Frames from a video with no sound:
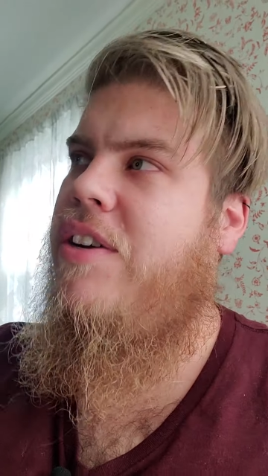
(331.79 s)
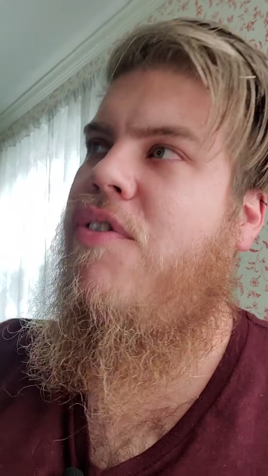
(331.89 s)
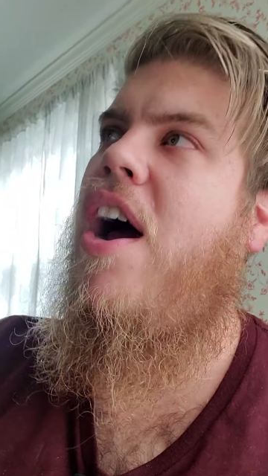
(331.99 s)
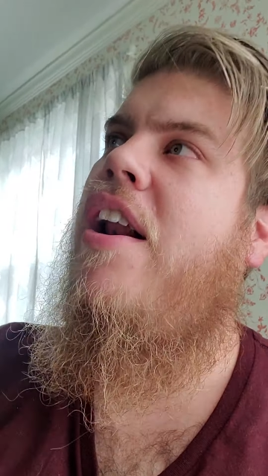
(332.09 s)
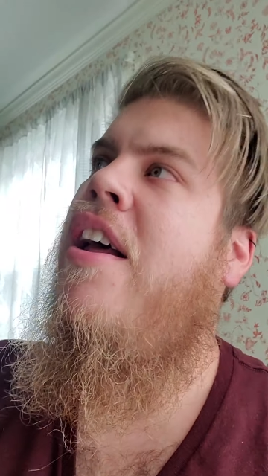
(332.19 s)
And
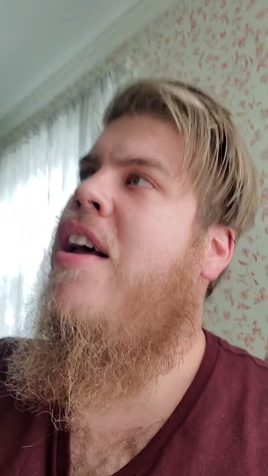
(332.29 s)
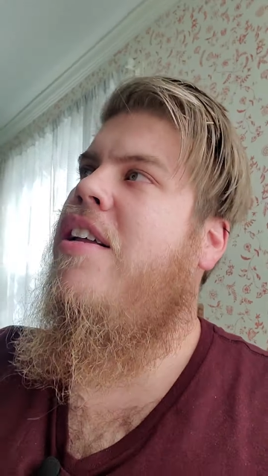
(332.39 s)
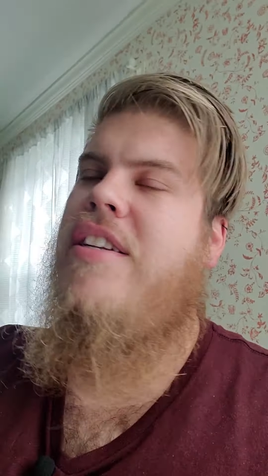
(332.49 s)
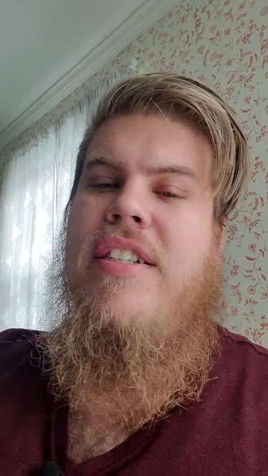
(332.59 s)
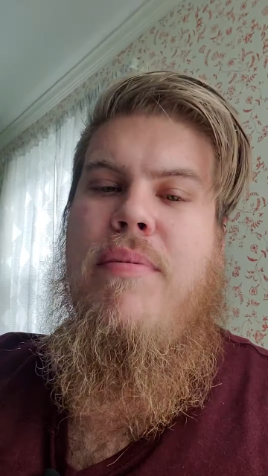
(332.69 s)
Ron
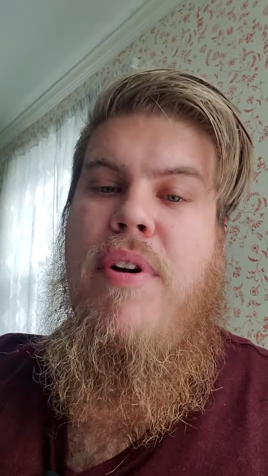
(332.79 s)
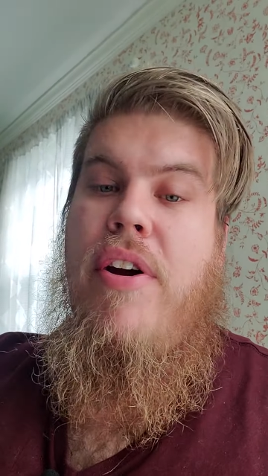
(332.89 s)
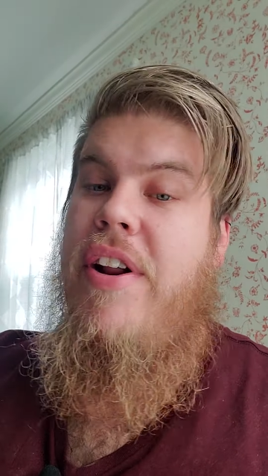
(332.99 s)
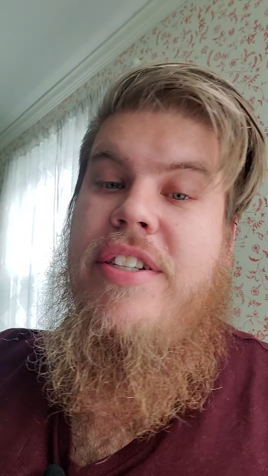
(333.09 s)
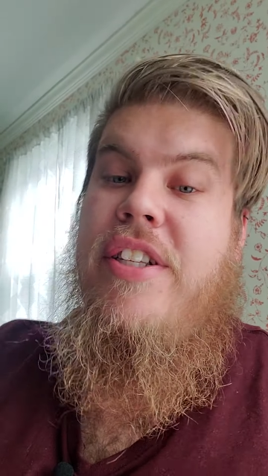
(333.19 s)
sees the
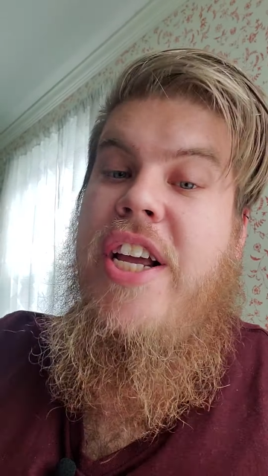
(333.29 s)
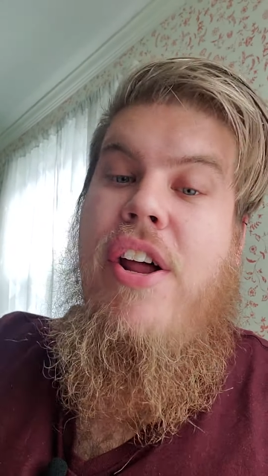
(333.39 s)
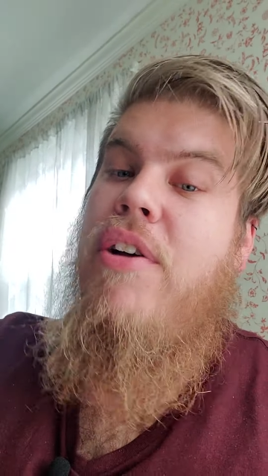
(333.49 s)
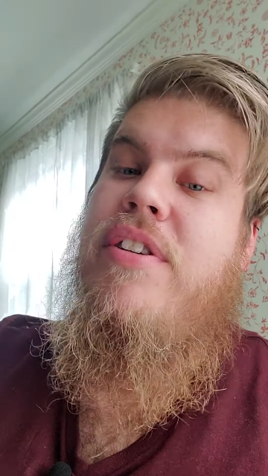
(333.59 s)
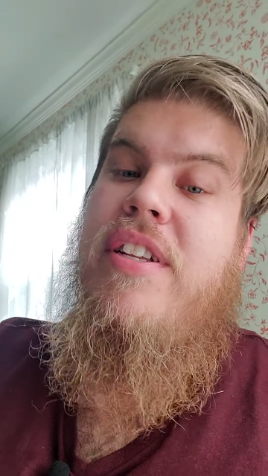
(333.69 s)
mirror and he
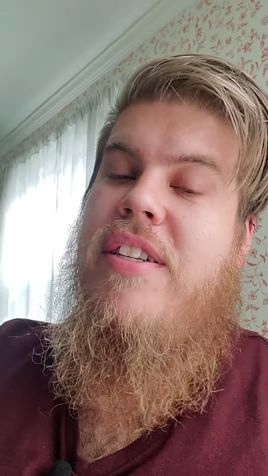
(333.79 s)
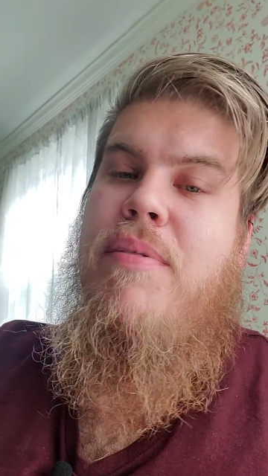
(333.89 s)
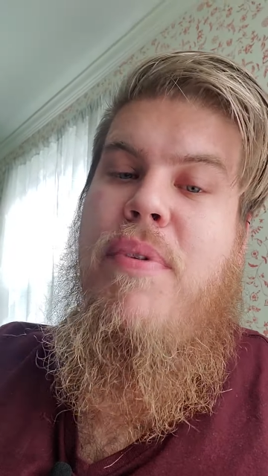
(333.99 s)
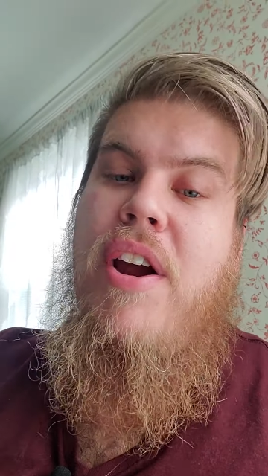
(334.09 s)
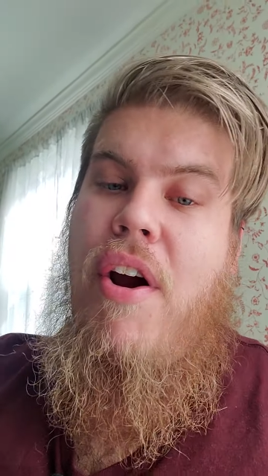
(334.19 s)
knows that it's
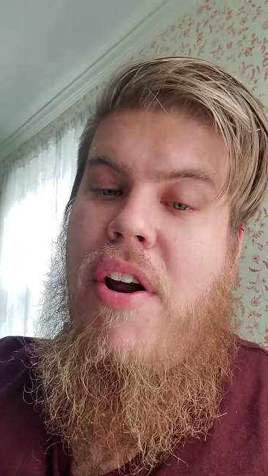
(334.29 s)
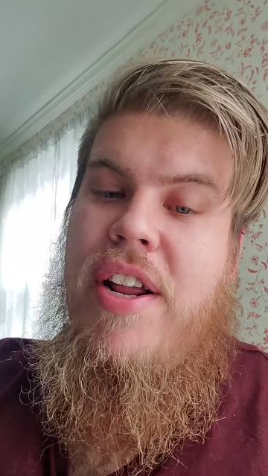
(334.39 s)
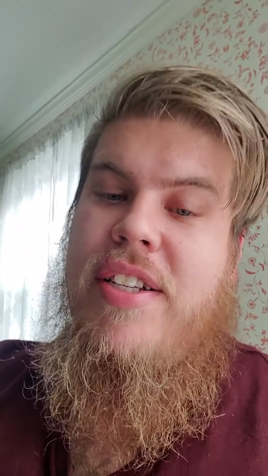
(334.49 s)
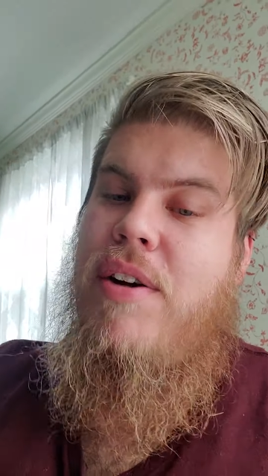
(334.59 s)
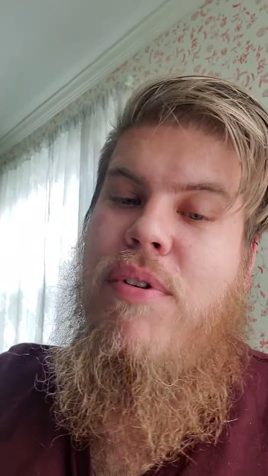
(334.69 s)
a mirror, and
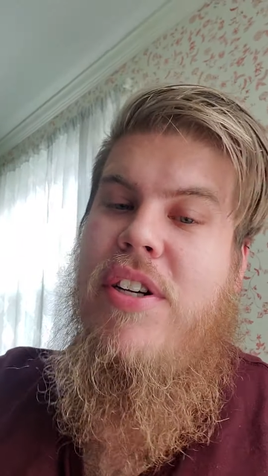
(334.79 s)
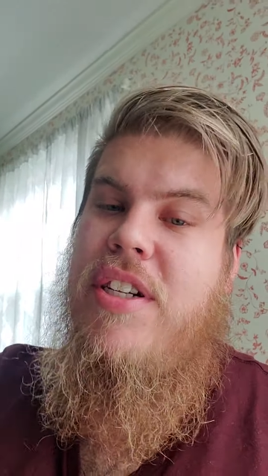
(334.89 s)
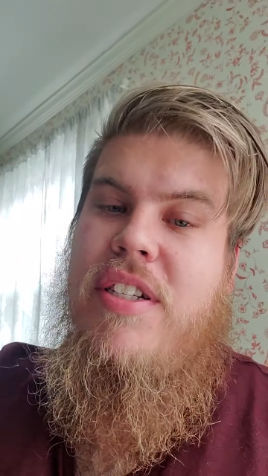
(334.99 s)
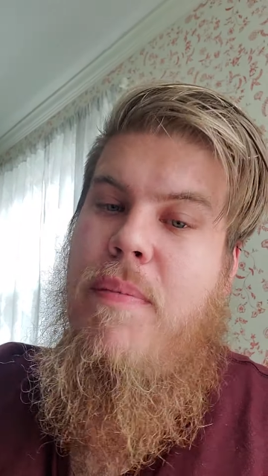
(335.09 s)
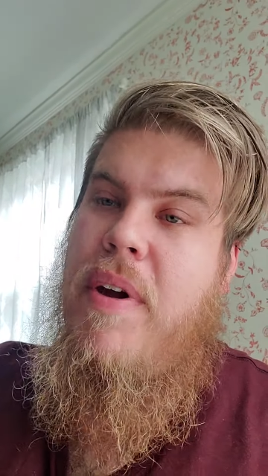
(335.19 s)
he's like, well, it's
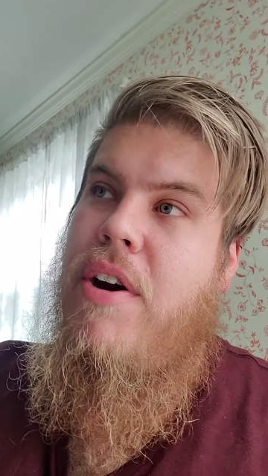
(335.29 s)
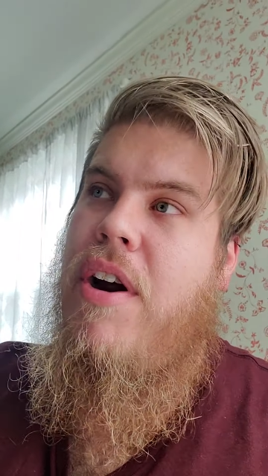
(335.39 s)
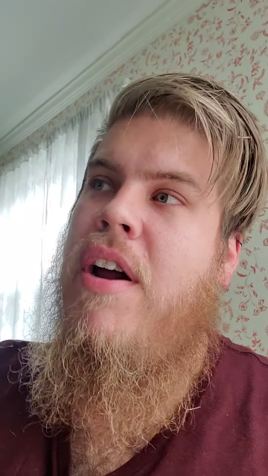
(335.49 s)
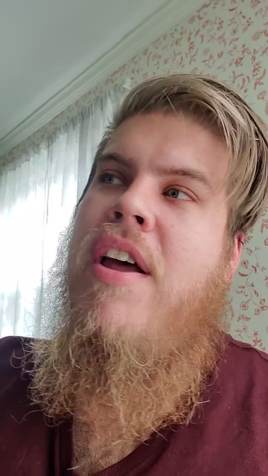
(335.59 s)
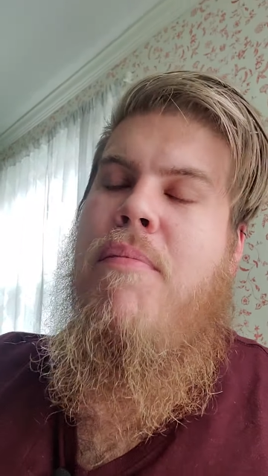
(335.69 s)
just a mirror.